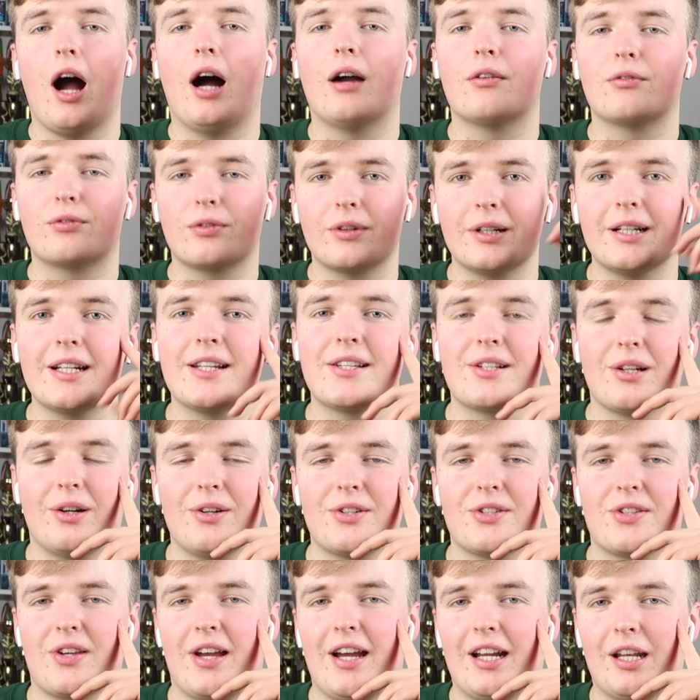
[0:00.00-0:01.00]
I'm really
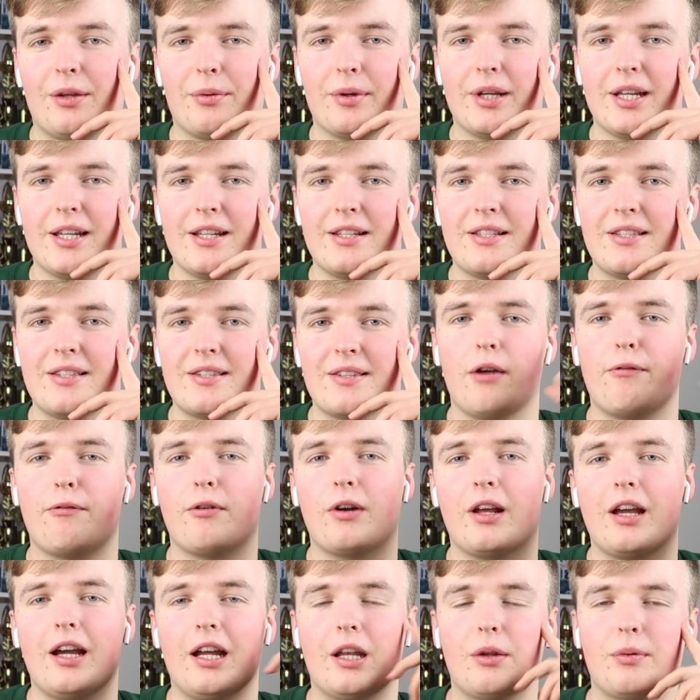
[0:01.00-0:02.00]
starting to like Eloise. I
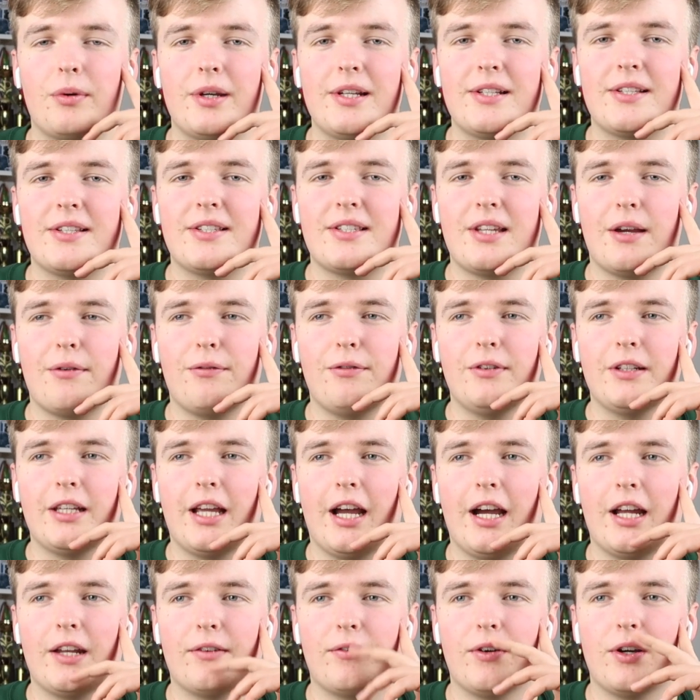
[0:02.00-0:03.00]
feel like Eloise is definitely
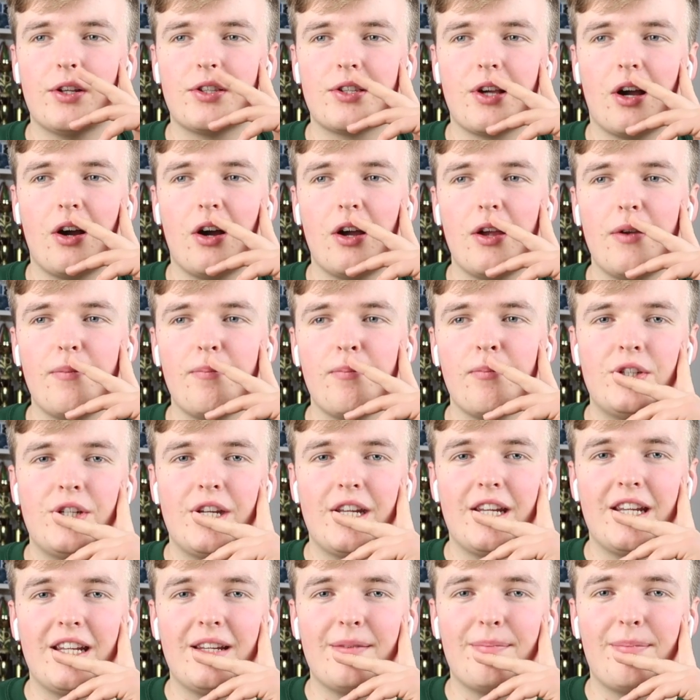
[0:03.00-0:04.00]
ahead of her time.
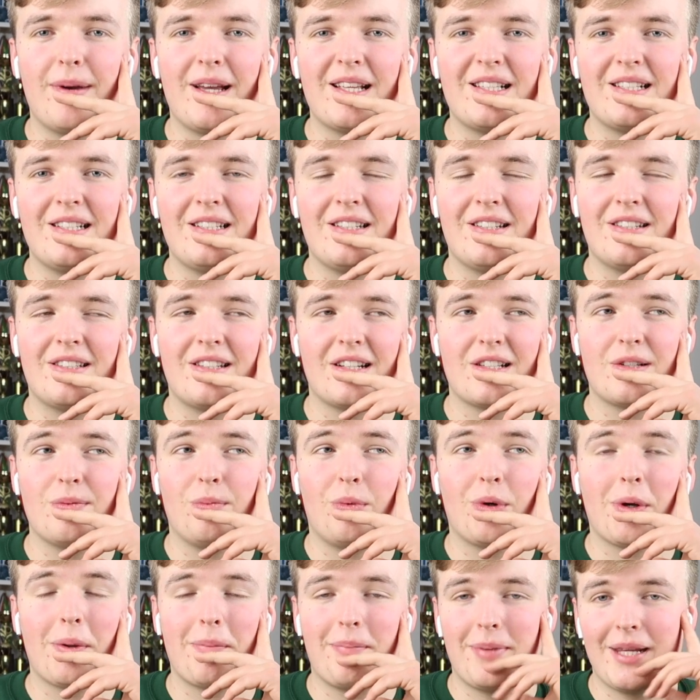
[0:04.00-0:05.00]
She basically just
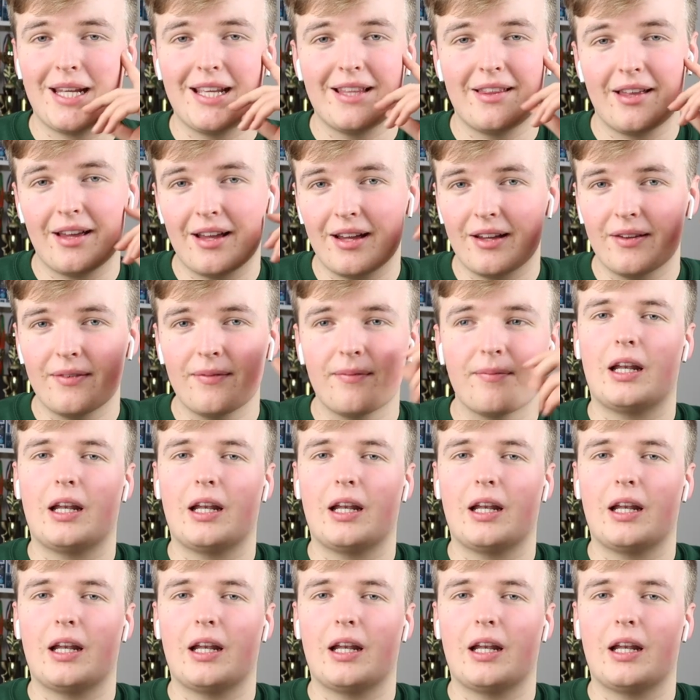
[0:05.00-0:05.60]
doesn't want to be there.